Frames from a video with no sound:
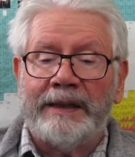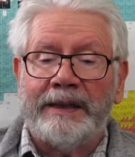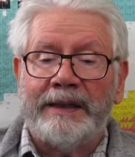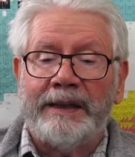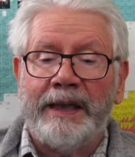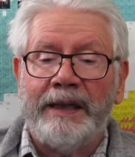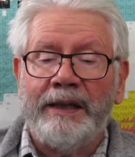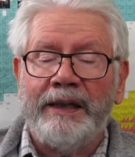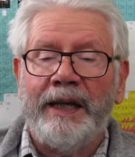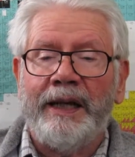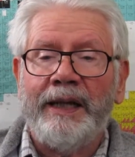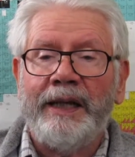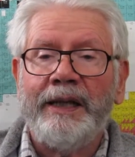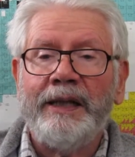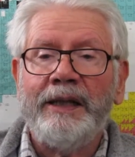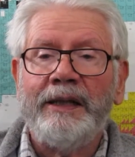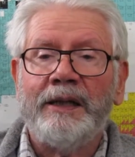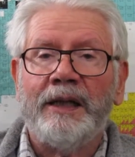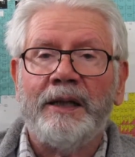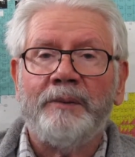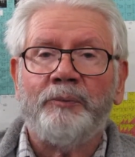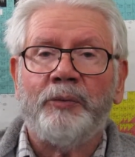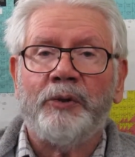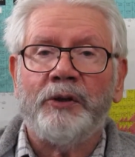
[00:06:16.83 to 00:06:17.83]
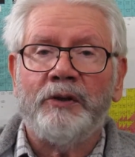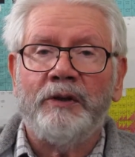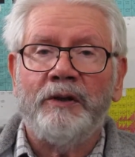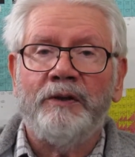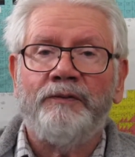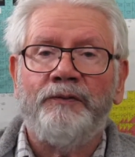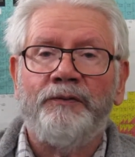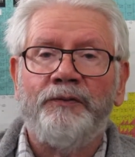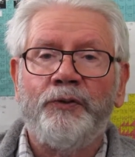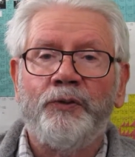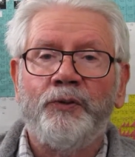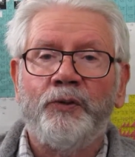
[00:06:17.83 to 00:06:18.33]
can heat up the
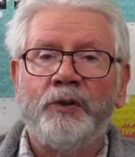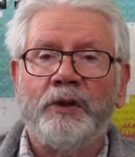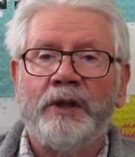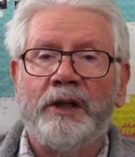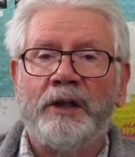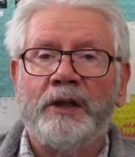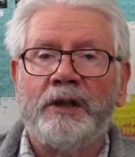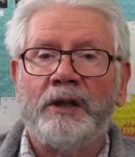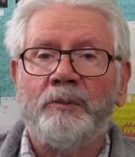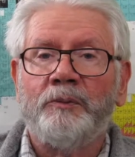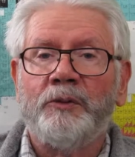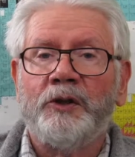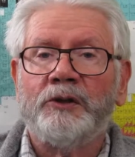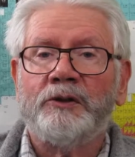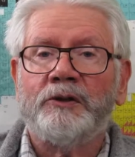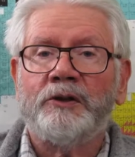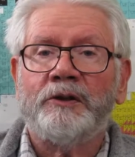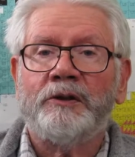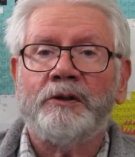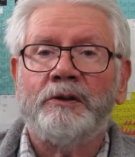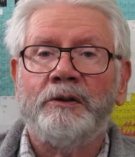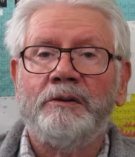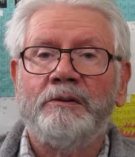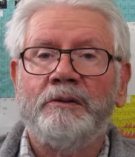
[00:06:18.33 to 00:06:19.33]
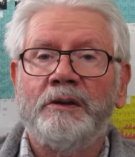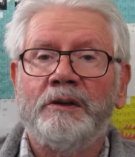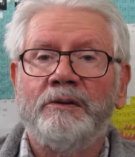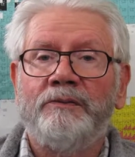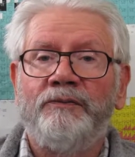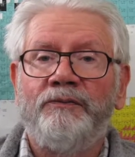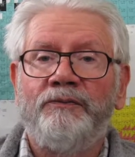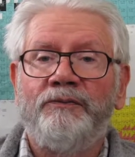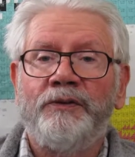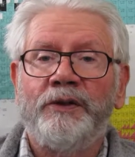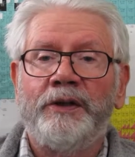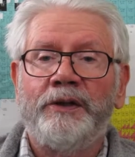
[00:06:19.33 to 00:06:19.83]
fuel elements to a
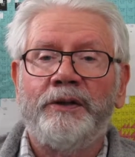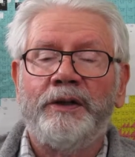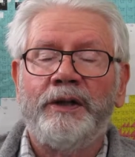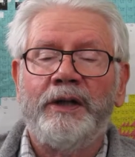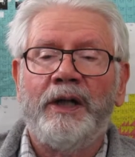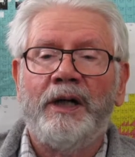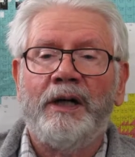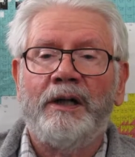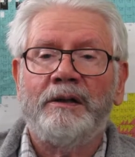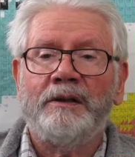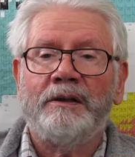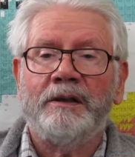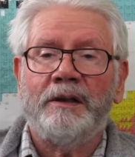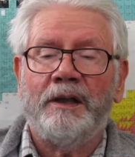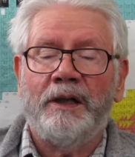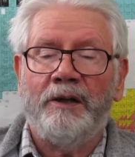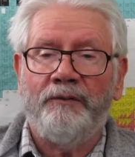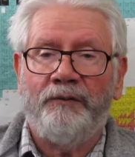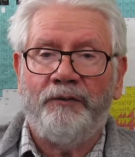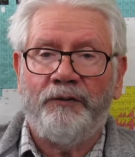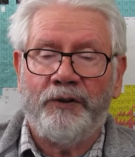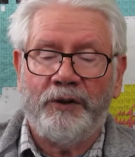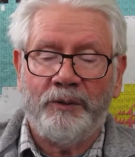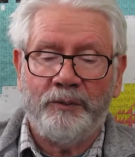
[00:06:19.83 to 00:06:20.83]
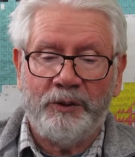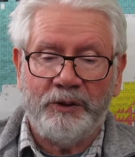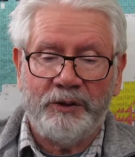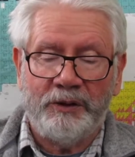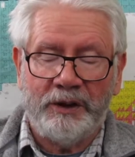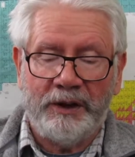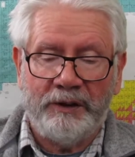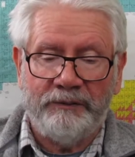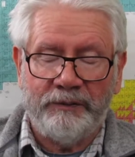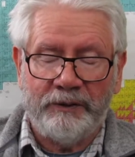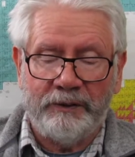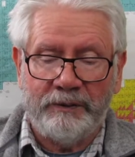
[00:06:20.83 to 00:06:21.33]
very uncomfortable
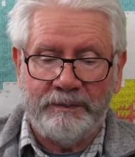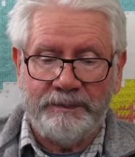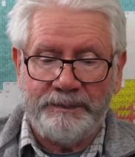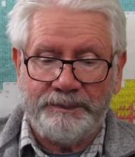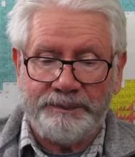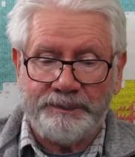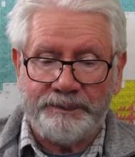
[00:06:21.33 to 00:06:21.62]
level.